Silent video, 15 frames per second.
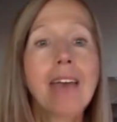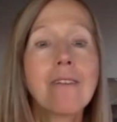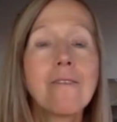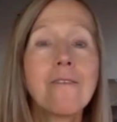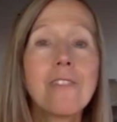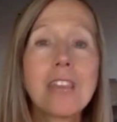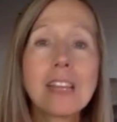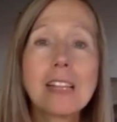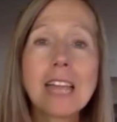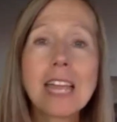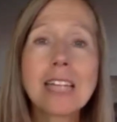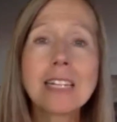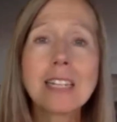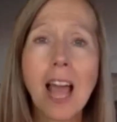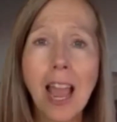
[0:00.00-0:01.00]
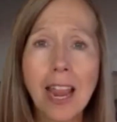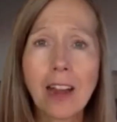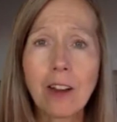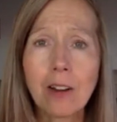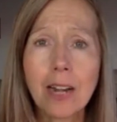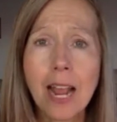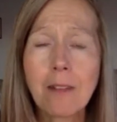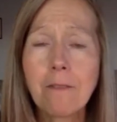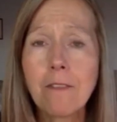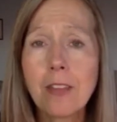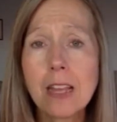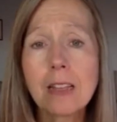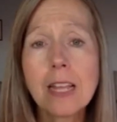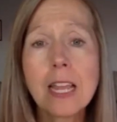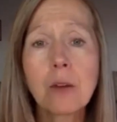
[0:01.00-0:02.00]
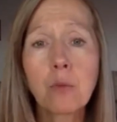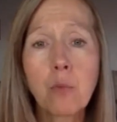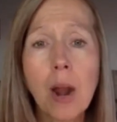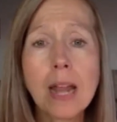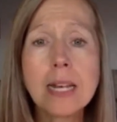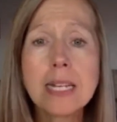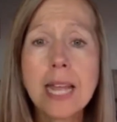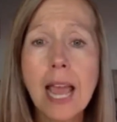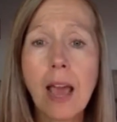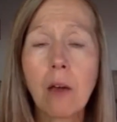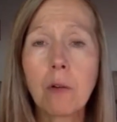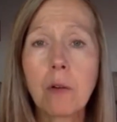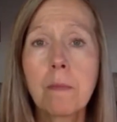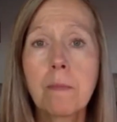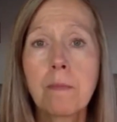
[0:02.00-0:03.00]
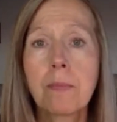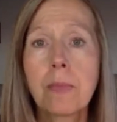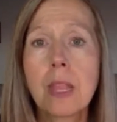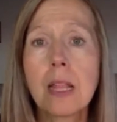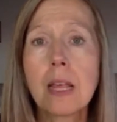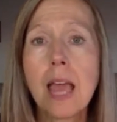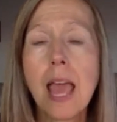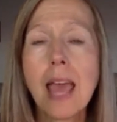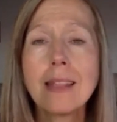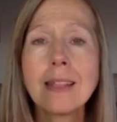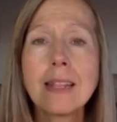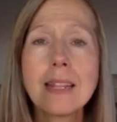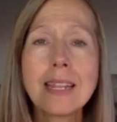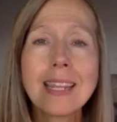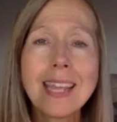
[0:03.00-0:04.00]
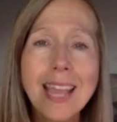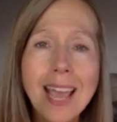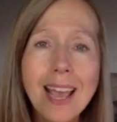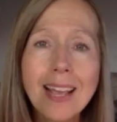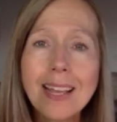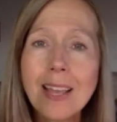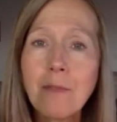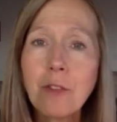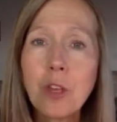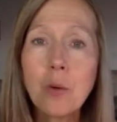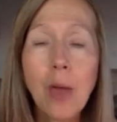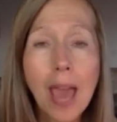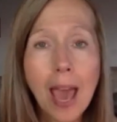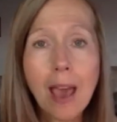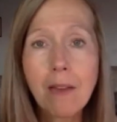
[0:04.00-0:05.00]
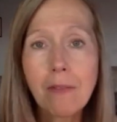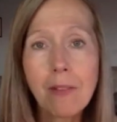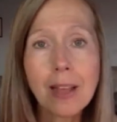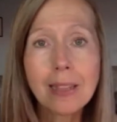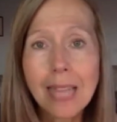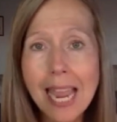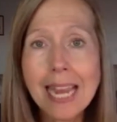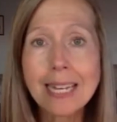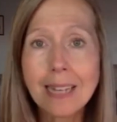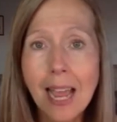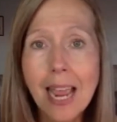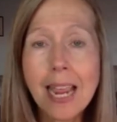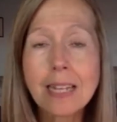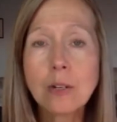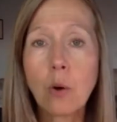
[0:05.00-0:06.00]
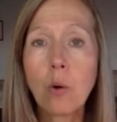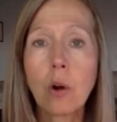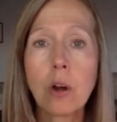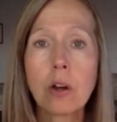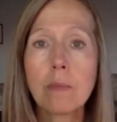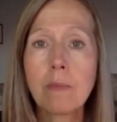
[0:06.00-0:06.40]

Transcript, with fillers: feeling tired and feeling run down. And yeah, if you have a late night or